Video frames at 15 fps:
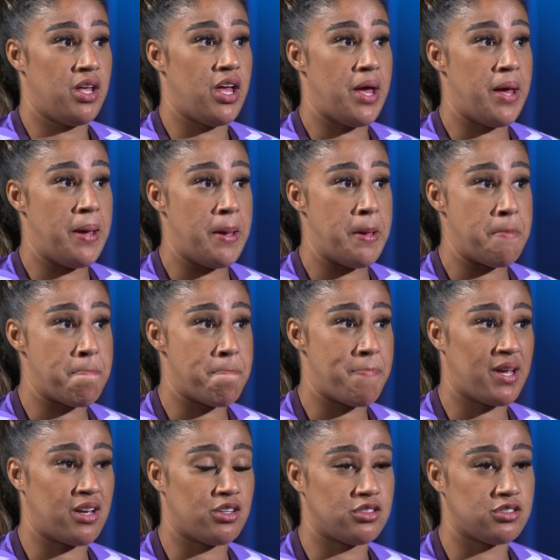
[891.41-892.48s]

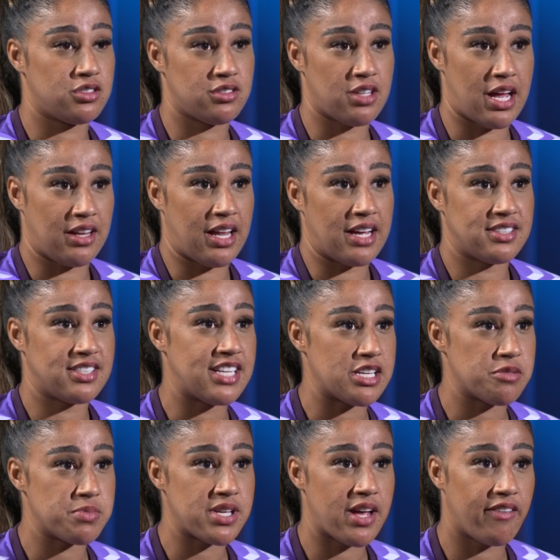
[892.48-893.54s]
because I like to
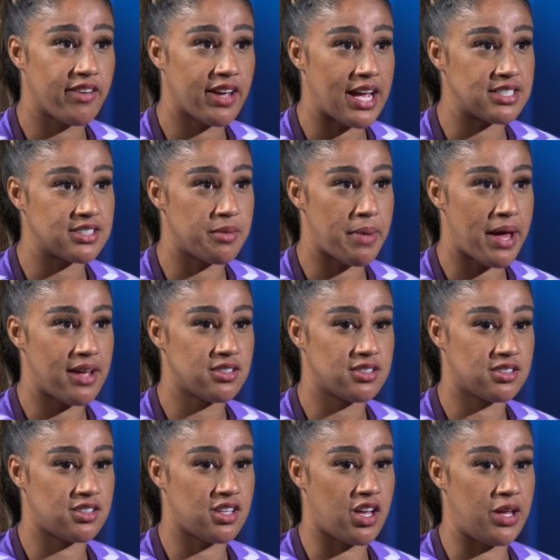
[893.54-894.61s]
test myself against the
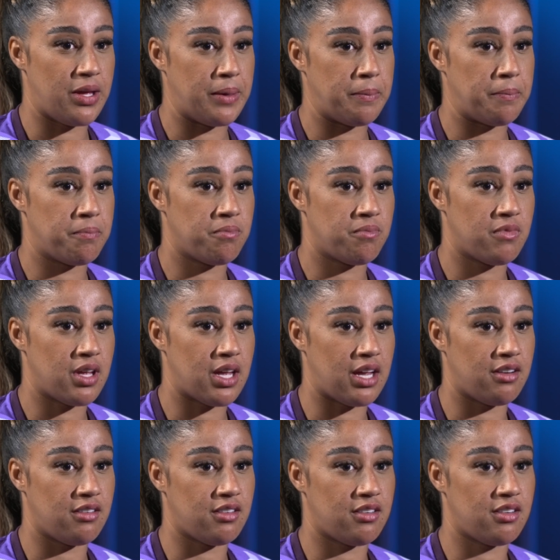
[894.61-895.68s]
best.
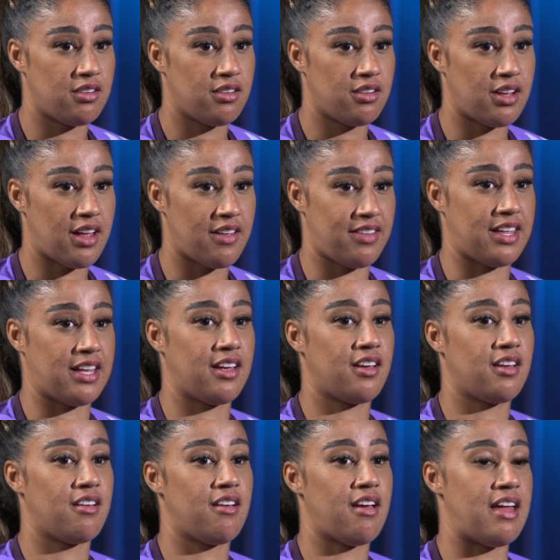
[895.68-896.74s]
And I
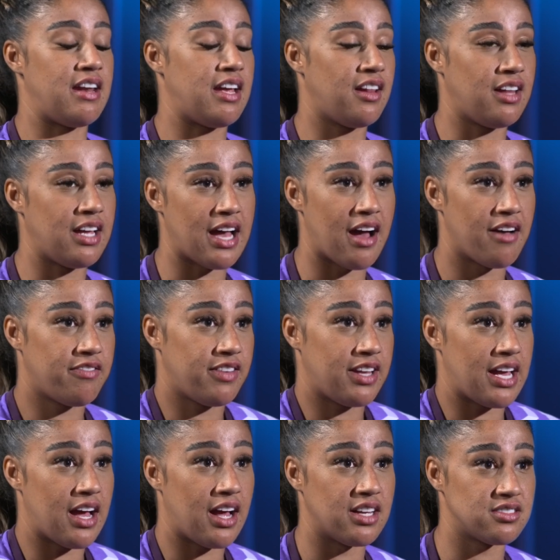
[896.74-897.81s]
think any elite
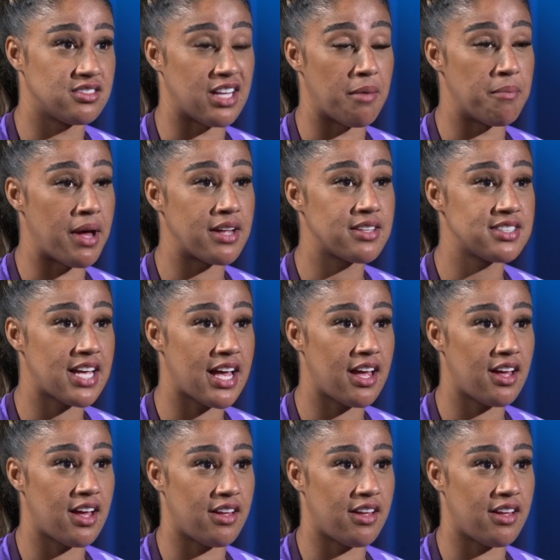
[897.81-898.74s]
athlete has that mindset.